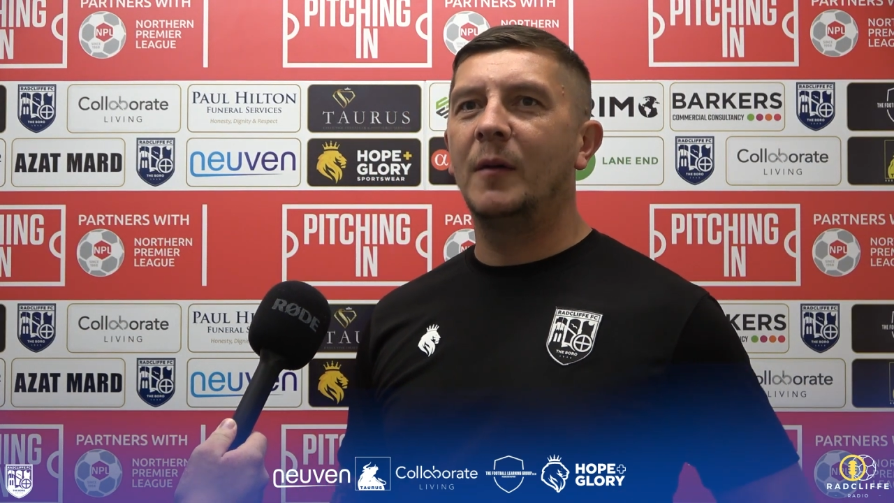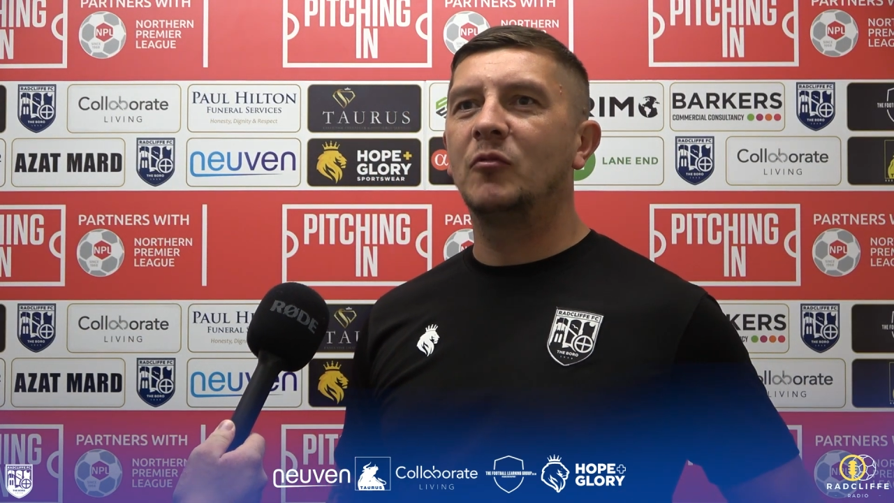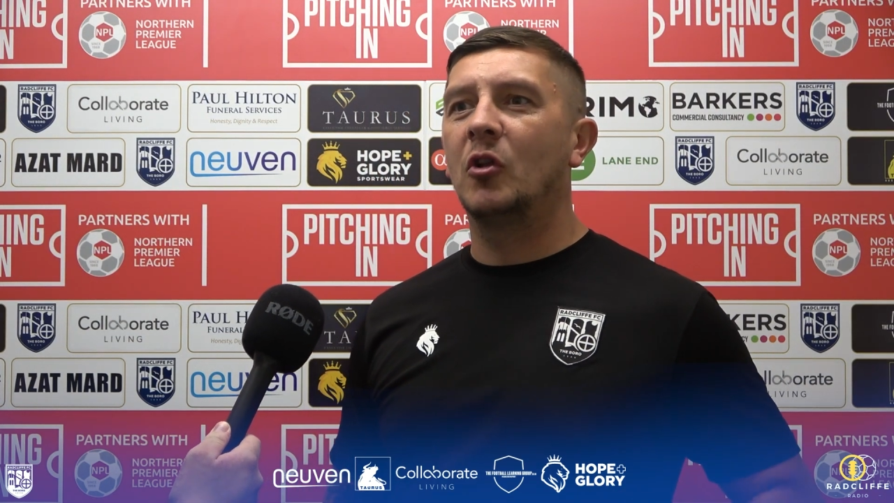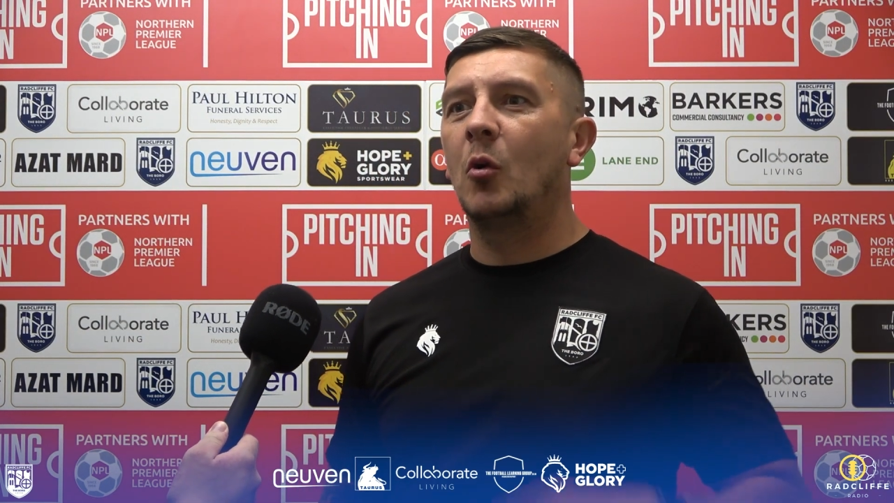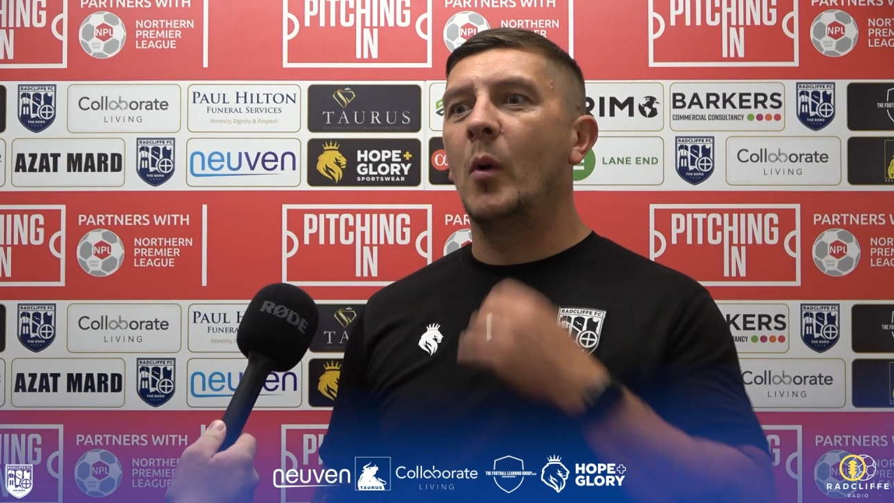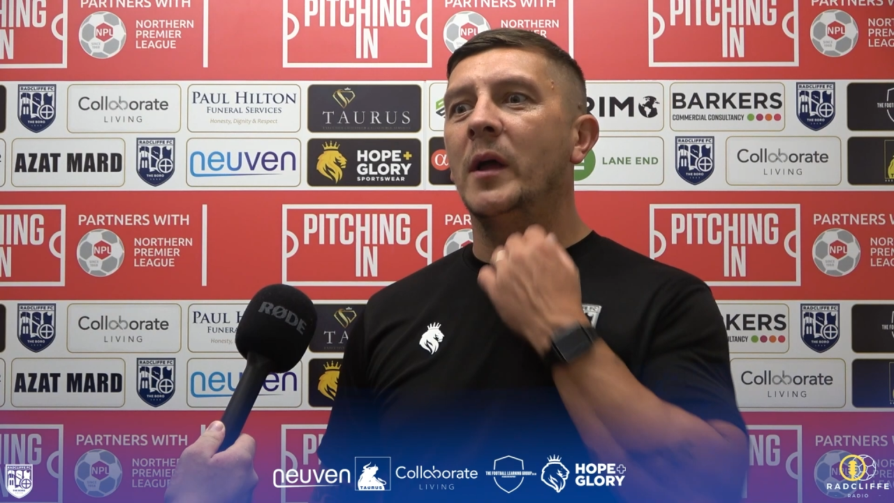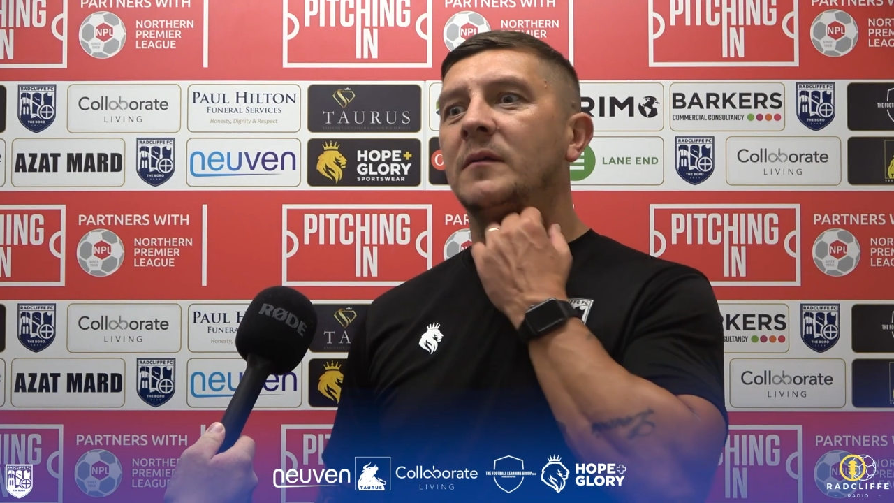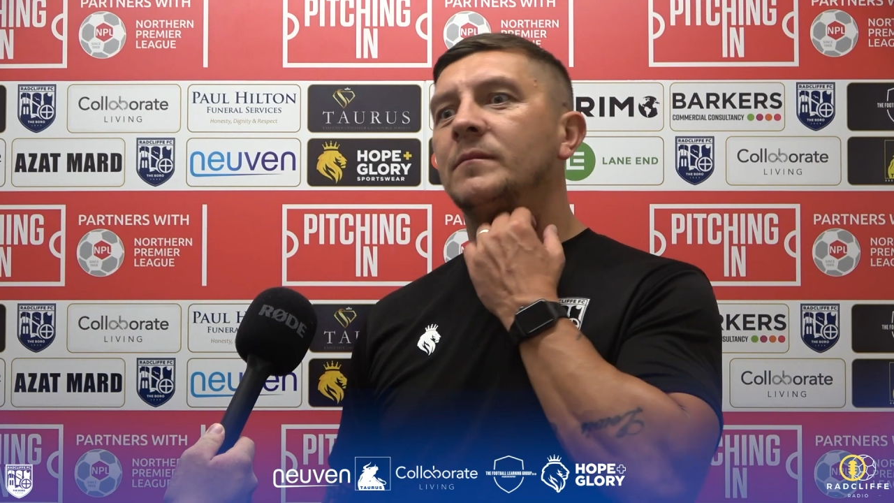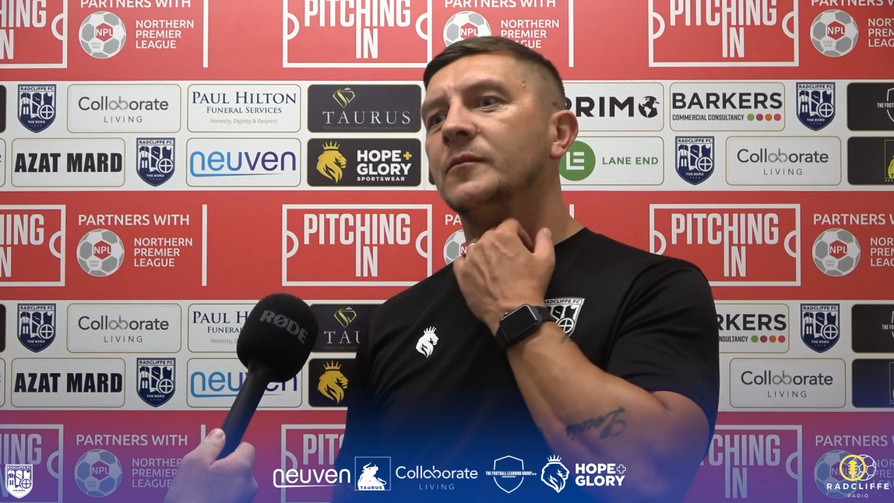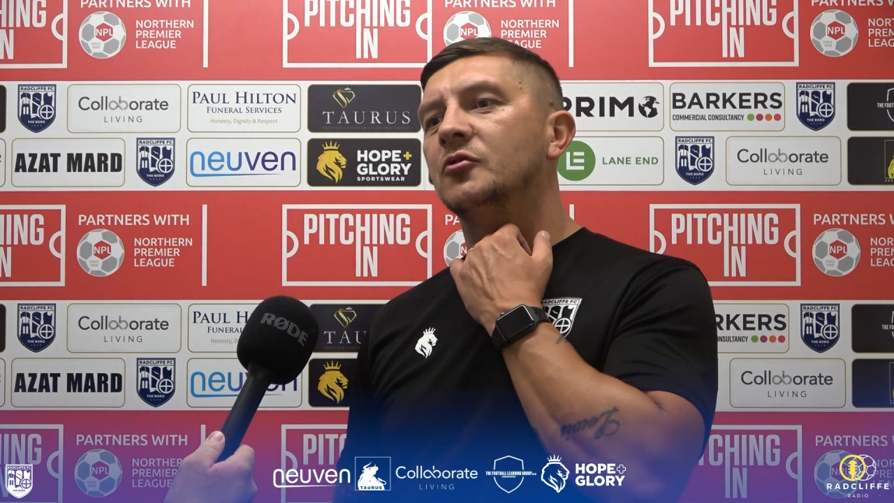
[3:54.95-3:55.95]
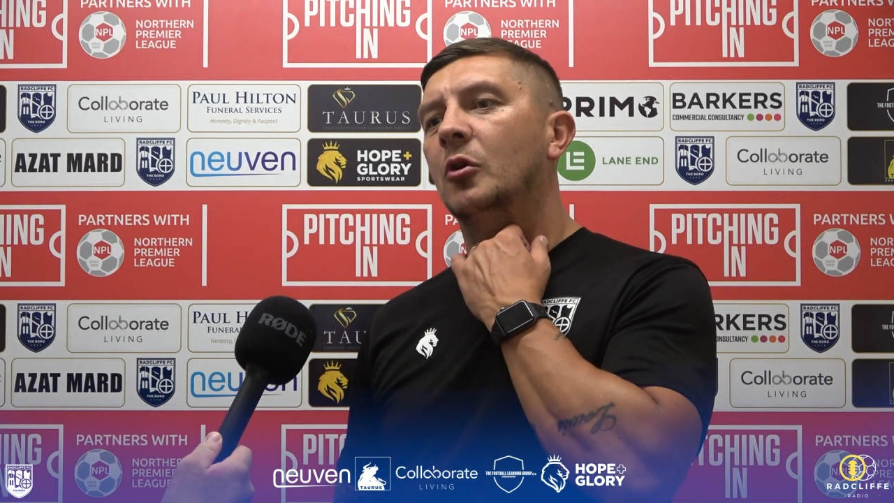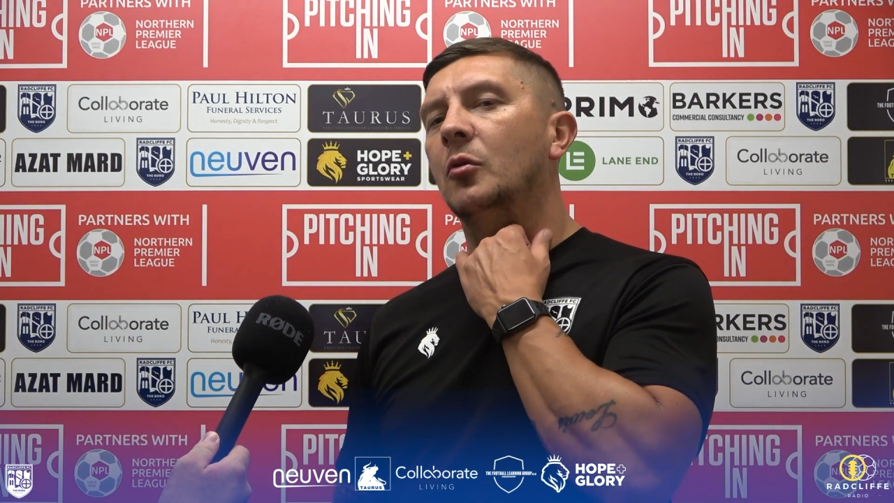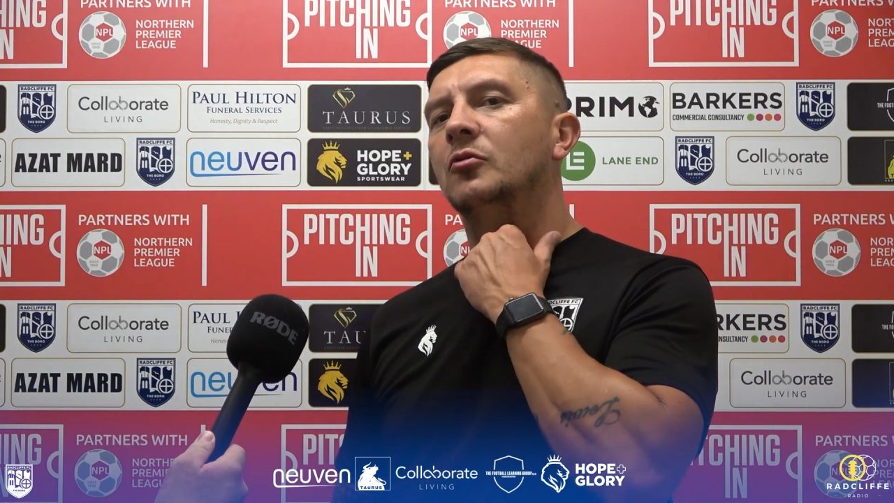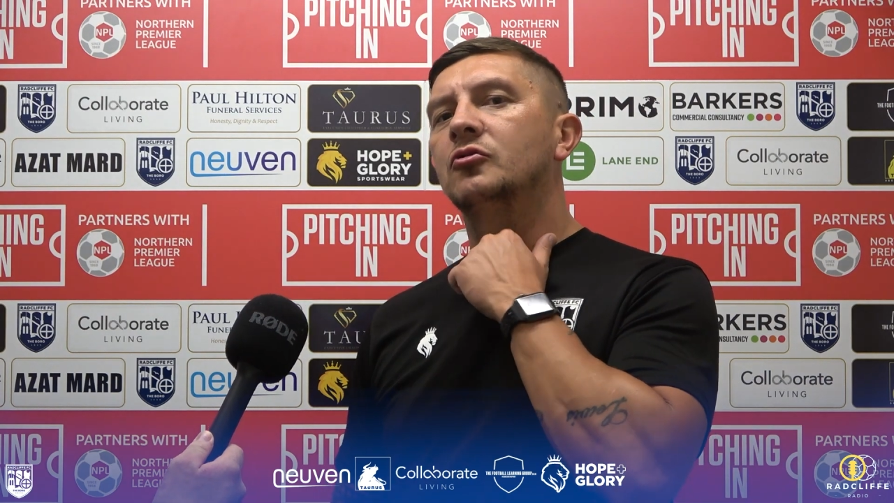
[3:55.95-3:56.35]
It's a long way, so